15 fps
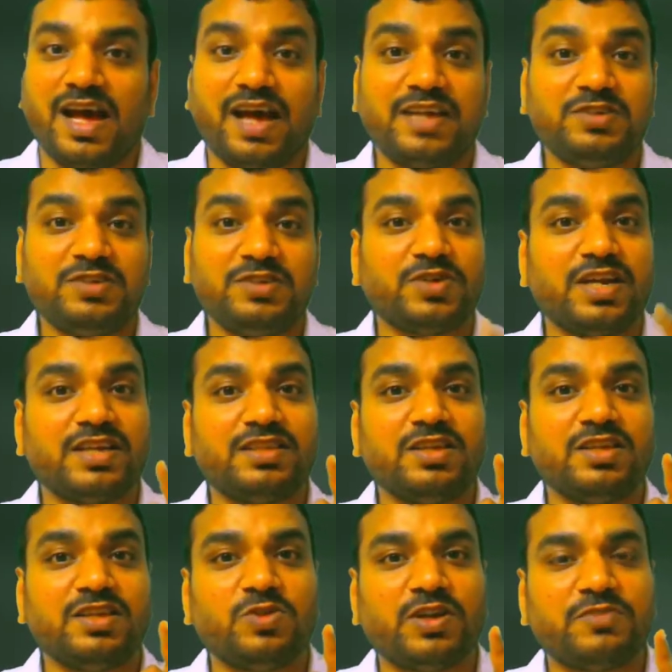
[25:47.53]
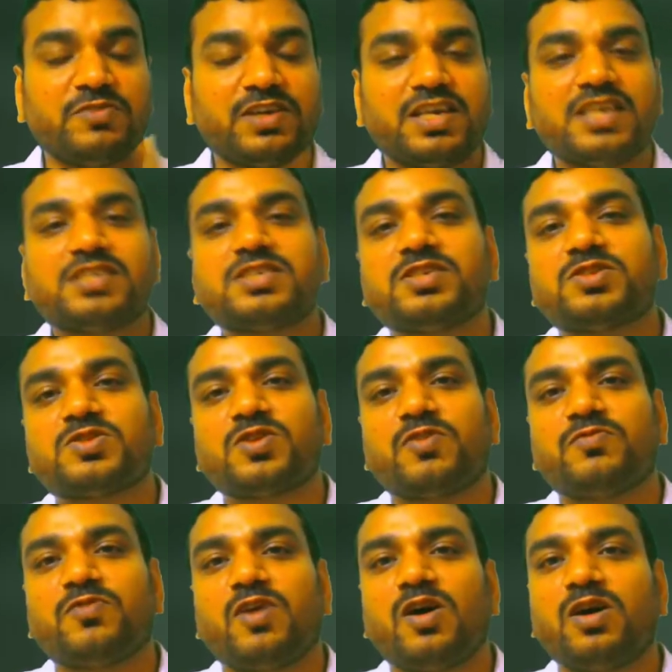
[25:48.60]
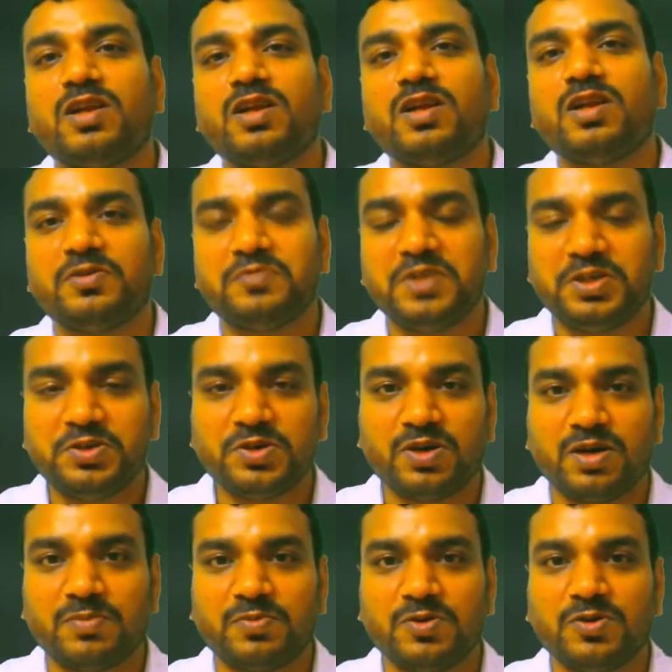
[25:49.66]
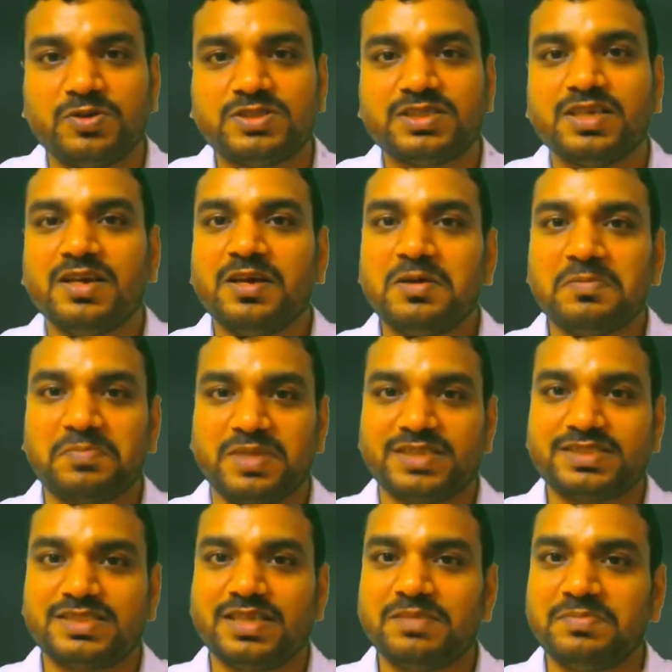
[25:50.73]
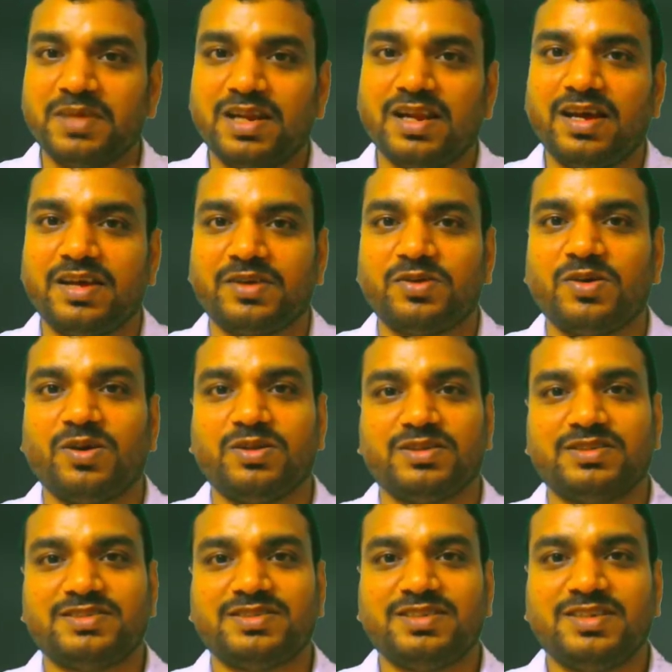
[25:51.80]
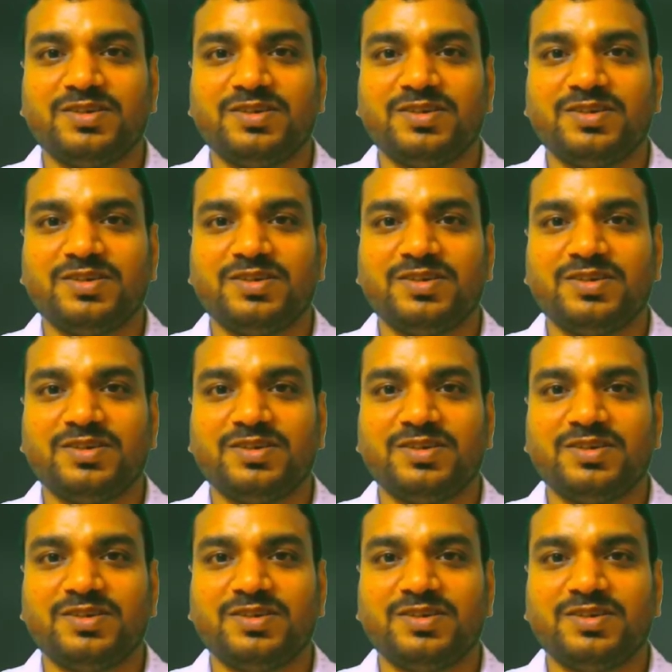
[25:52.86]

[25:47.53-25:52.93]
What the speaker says: And to get the notifications of all our video uploads, press the bell icon.